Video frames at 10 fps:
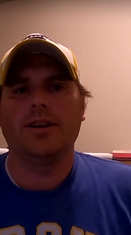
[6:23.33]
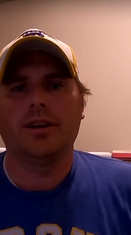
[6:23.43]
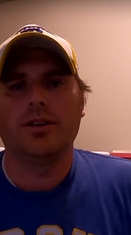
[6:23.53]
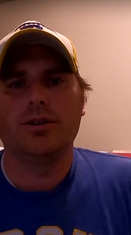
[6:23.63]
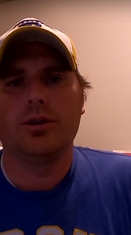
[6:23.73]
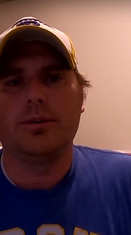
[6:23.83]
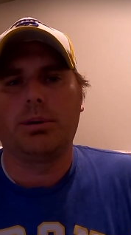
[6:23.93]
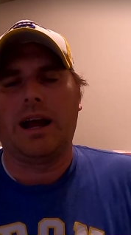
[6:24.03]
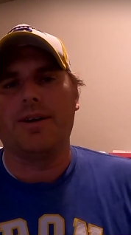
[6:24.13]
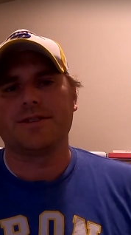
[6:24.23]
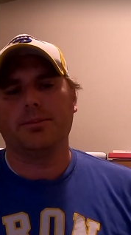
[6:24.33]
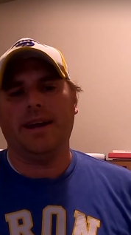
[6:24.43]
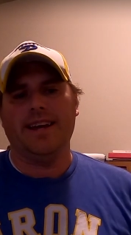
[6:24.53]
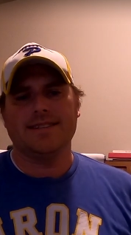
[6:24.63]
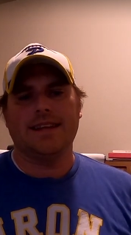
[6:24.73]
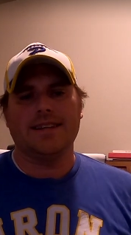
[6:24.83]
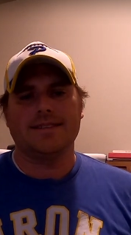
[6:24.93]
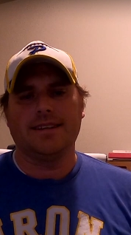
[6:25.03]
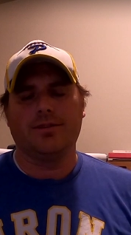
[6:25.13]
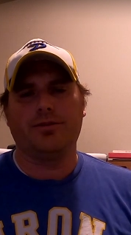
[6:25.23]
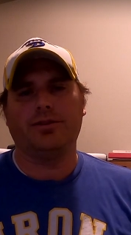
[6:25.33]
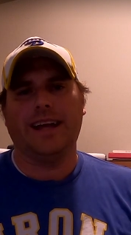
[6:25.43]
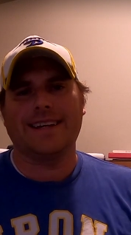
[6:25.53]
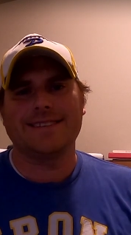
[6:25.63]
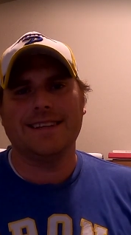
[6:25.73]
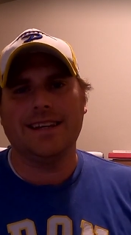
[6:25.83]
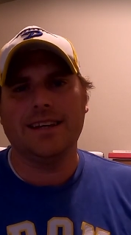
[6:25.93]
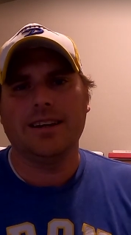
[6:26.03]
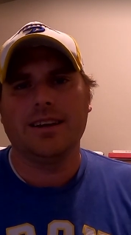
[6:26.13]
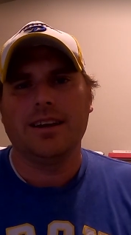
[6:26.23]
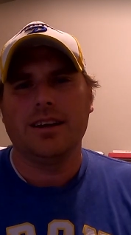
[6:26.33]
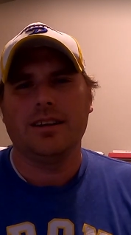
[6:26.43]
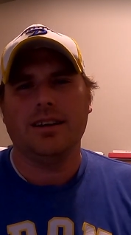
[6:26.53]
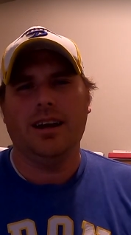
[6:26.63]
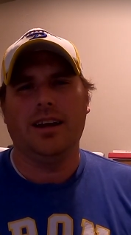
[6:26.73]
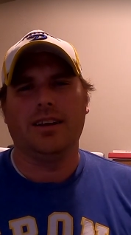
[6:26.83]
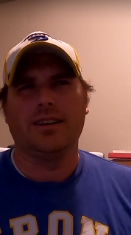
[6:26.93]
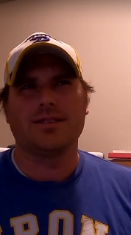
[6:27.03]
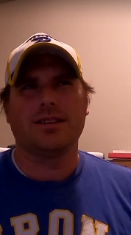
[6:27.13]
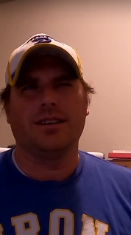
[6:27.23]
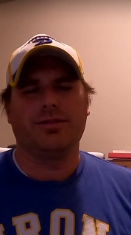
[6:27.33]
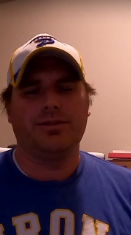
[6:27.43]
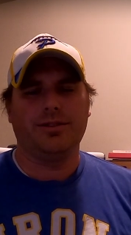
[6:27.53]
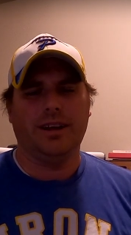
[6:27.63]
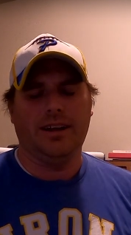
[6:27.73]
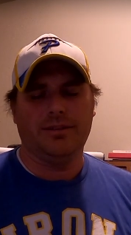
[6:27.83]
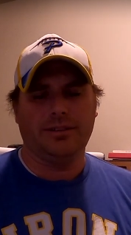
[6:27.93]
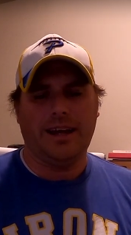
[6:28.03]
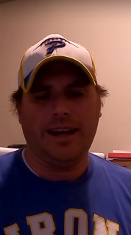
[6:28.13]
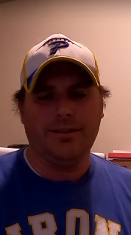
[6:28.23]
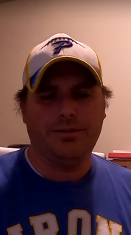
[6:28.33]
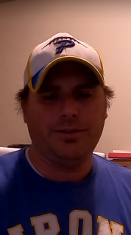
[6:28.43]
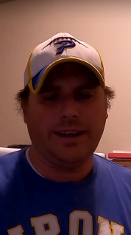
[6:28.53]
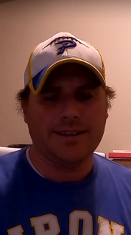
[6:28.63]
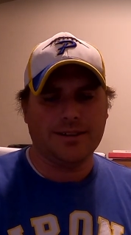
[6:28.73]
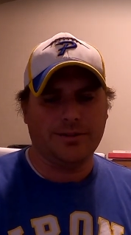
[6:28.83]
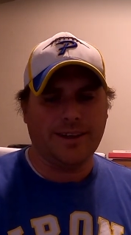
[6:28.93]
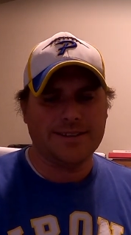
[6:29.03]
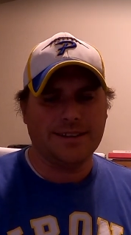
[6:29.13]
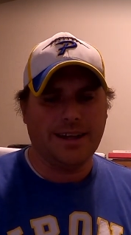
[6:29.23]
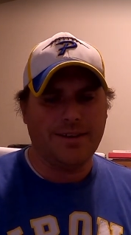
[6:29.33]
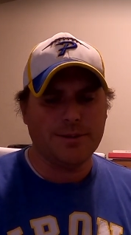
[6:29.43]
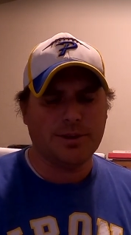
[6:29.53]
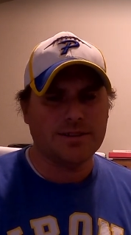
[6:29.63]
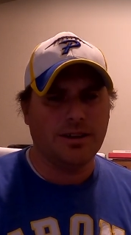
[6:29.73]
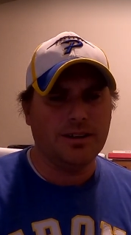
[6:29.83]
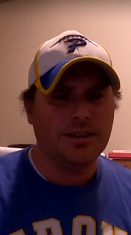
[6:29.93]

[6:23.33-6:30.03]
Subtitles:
You can do the browser based. That's the Flexi, Live Flex, or Flexi Live is what it's called.